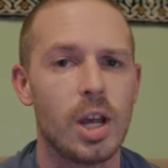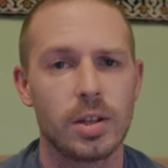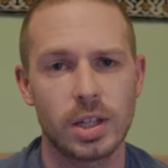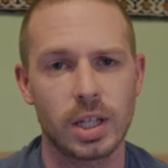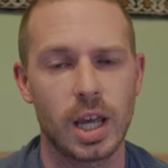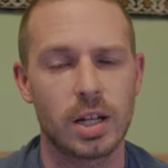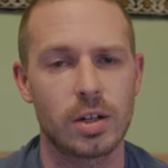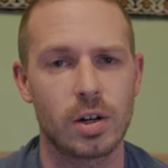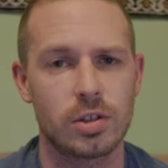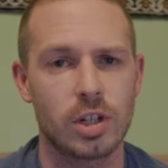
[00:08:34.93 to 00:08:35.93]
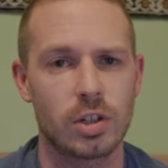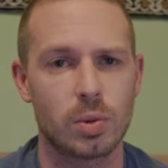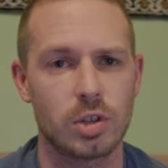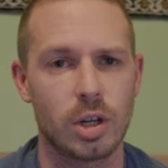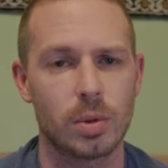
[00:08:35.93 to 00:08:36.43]
that the Canon R6
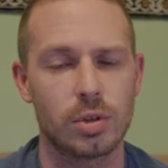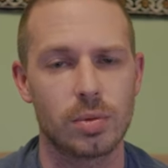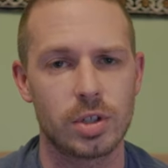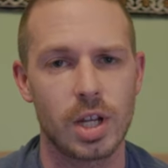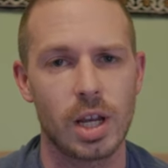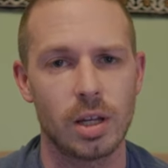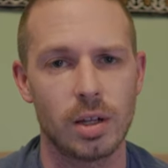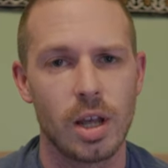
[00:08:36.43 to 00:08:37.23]
was able to retain.